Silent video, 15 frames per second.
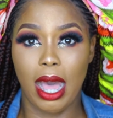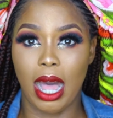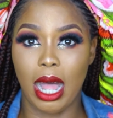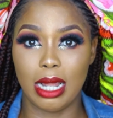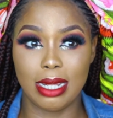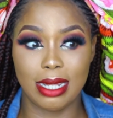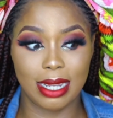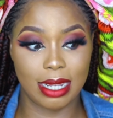
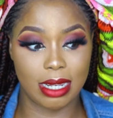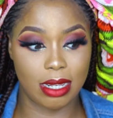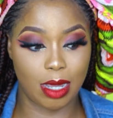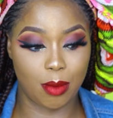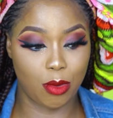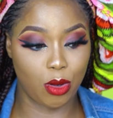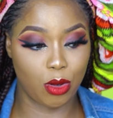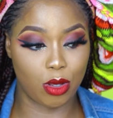And then
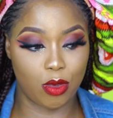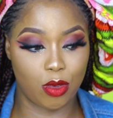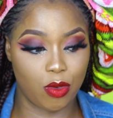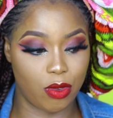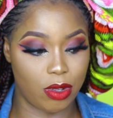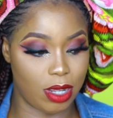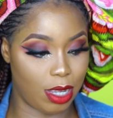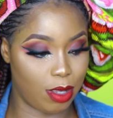I'm not going to
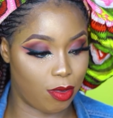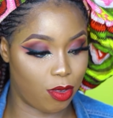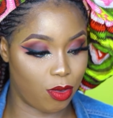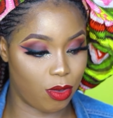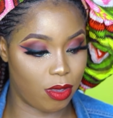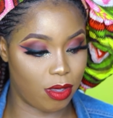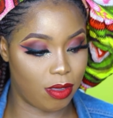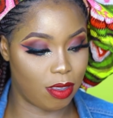even lie to
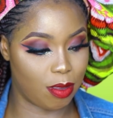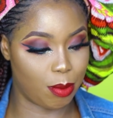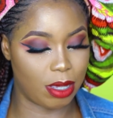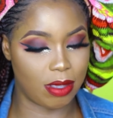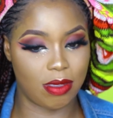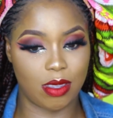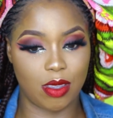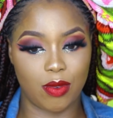you, this is
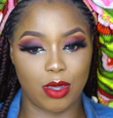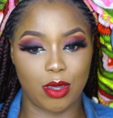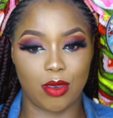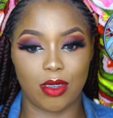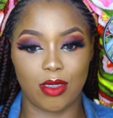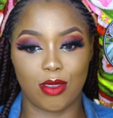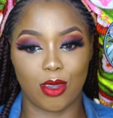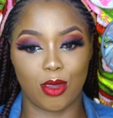my saving
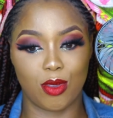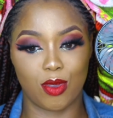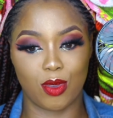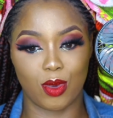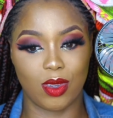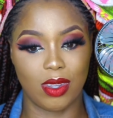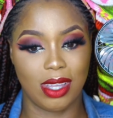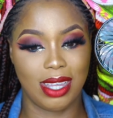grace
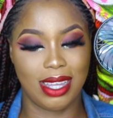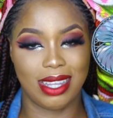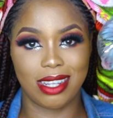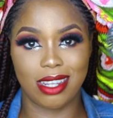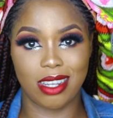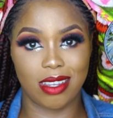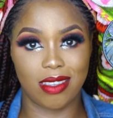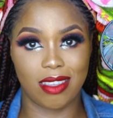also.
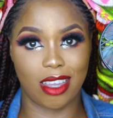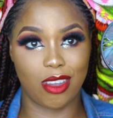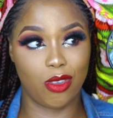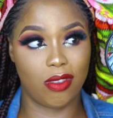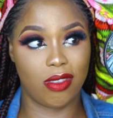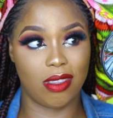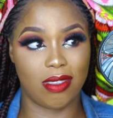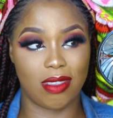This I
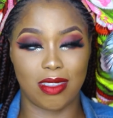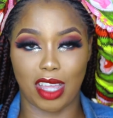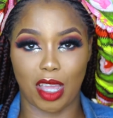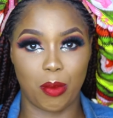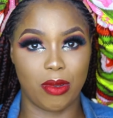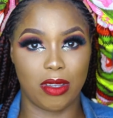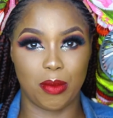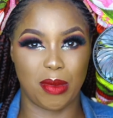use this,
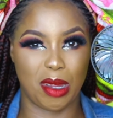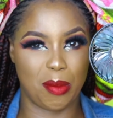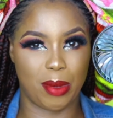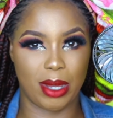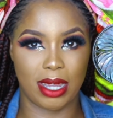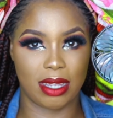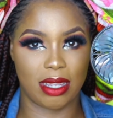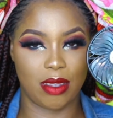I put it in my
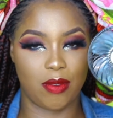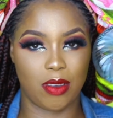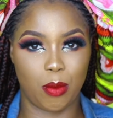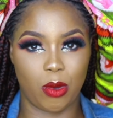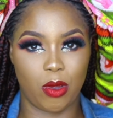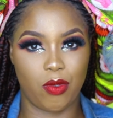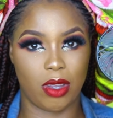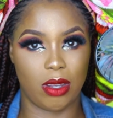bag. If
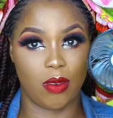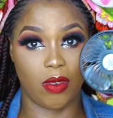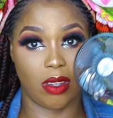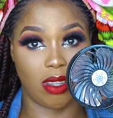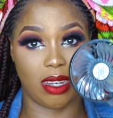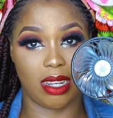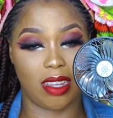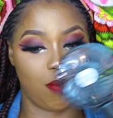I'm going for an
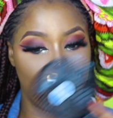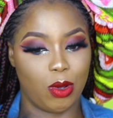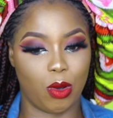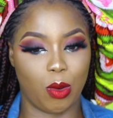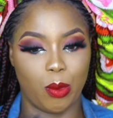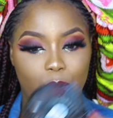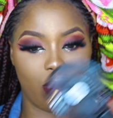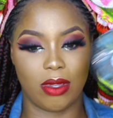event and have
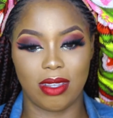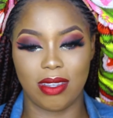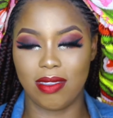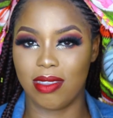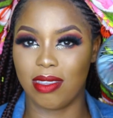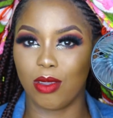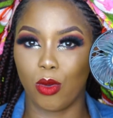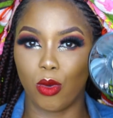makeup on,
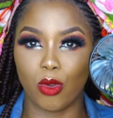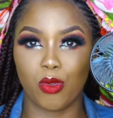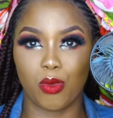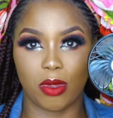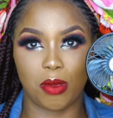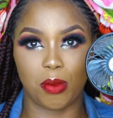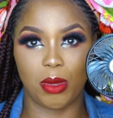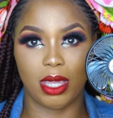this goes
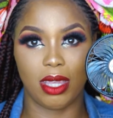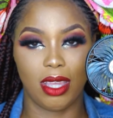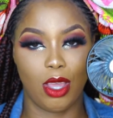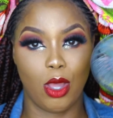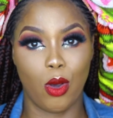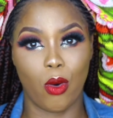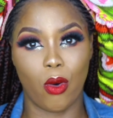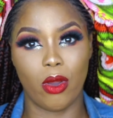with me.
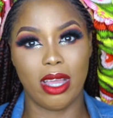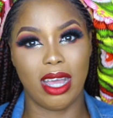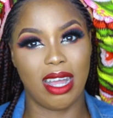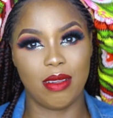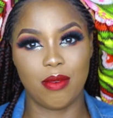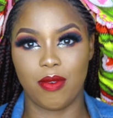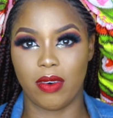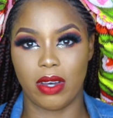Or a
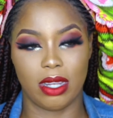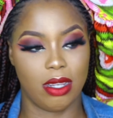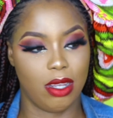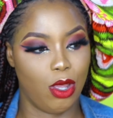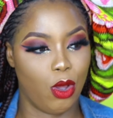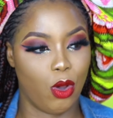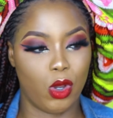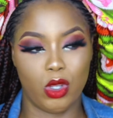hand fan,
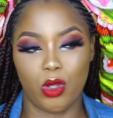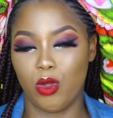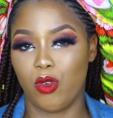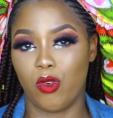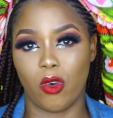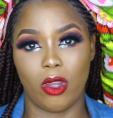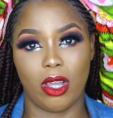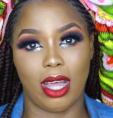or you look
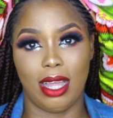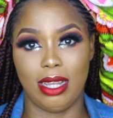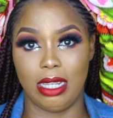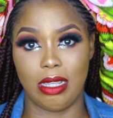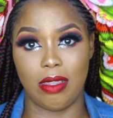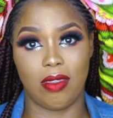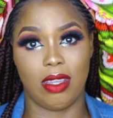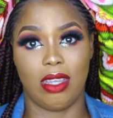for an
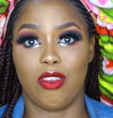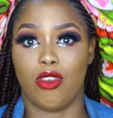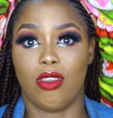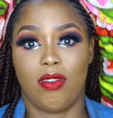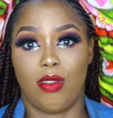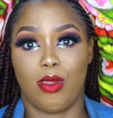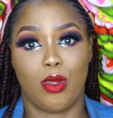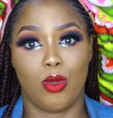AC and
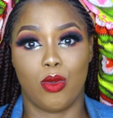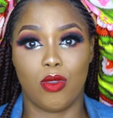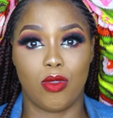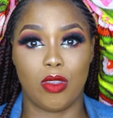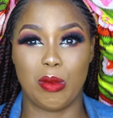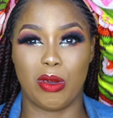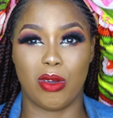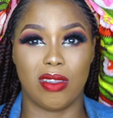just sit
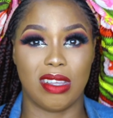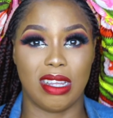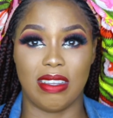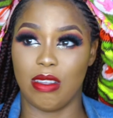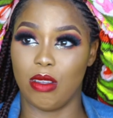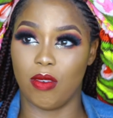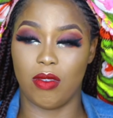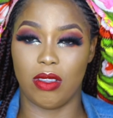closely, because at
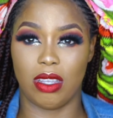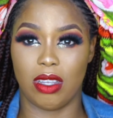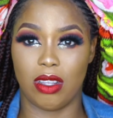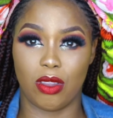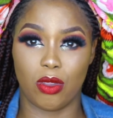the end of the day,